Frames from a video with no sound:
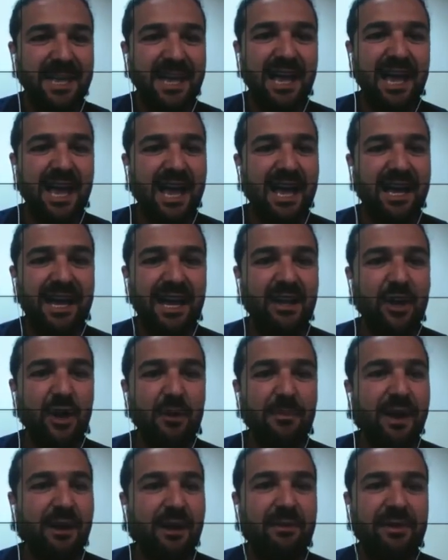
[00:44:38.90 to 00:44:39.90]
Yeah, I can
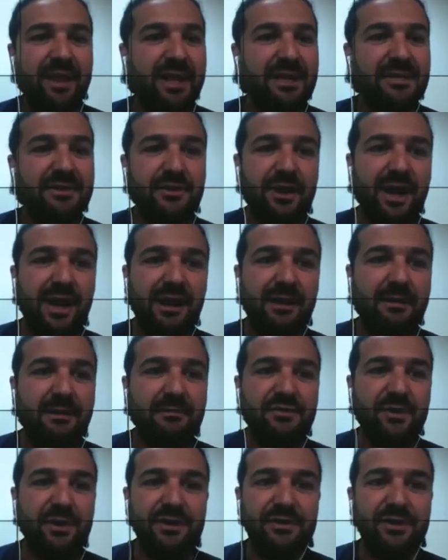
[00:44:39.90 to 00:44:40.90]
come back with the answer.
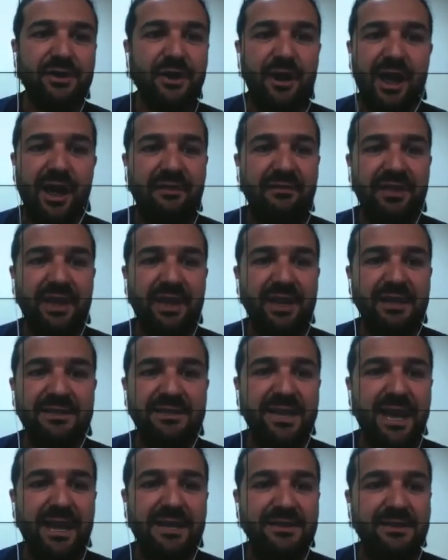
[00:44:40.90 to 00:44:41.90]
I'm sorry to don't have the
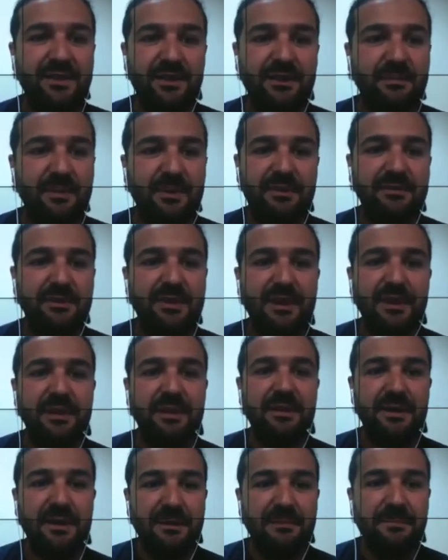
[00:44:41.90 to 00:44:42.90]
answer, but
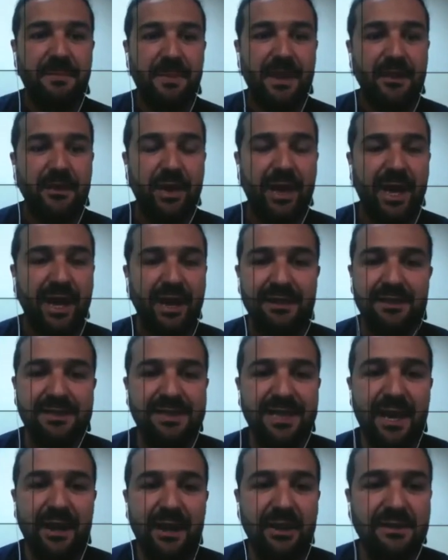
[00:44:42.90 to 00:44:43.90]
you can
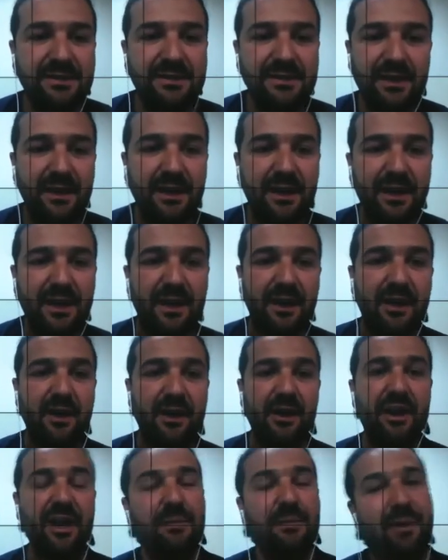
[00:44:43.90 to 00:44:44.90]
send us
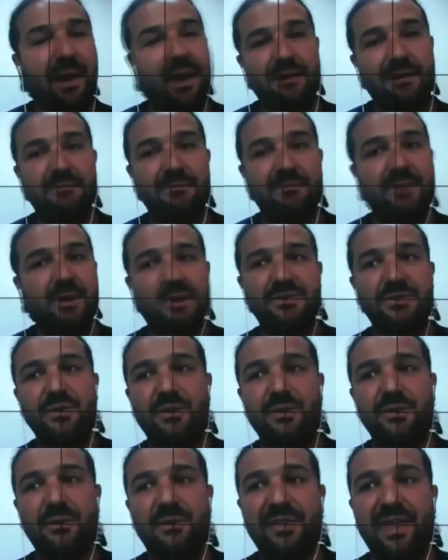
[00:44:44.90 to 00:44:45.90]
an email
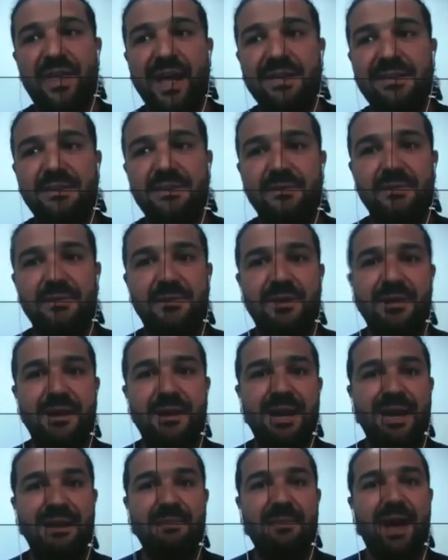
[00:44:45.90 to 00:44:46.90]
also with that. So
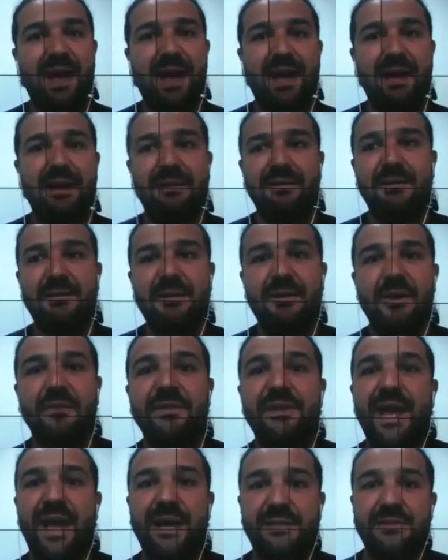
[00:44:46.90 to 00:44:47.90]
let my
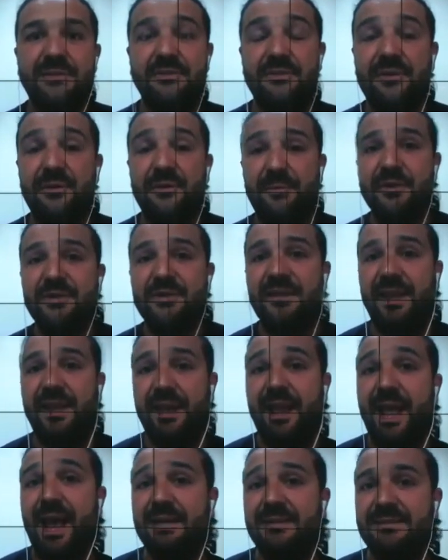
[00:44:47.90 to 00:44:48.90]
contact to the person that
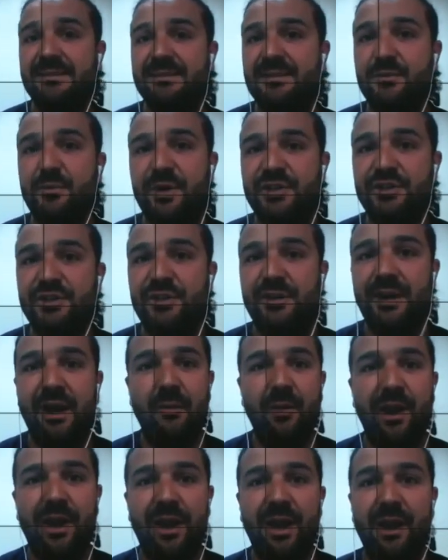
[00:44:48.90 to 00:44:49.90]
asked this question,
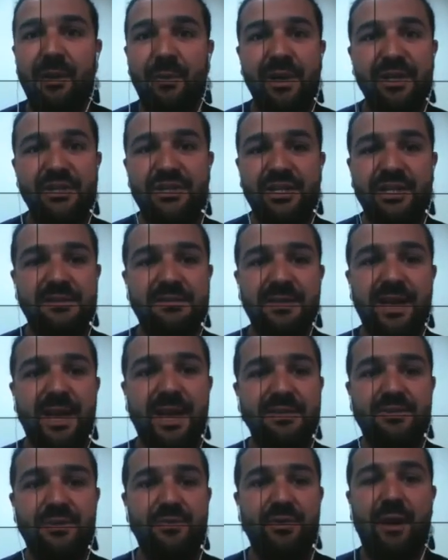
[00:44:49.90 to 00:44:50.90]
and I will just
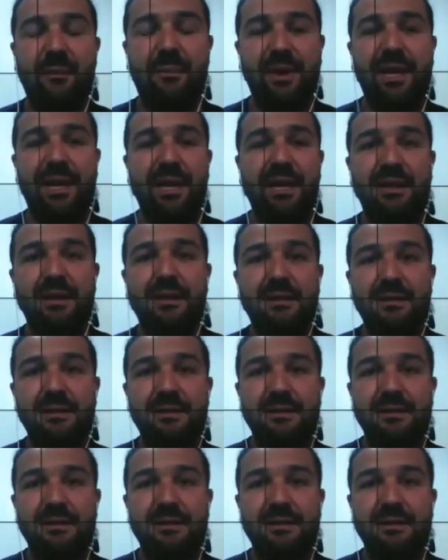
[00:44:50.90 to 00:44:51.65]
answer rapidly.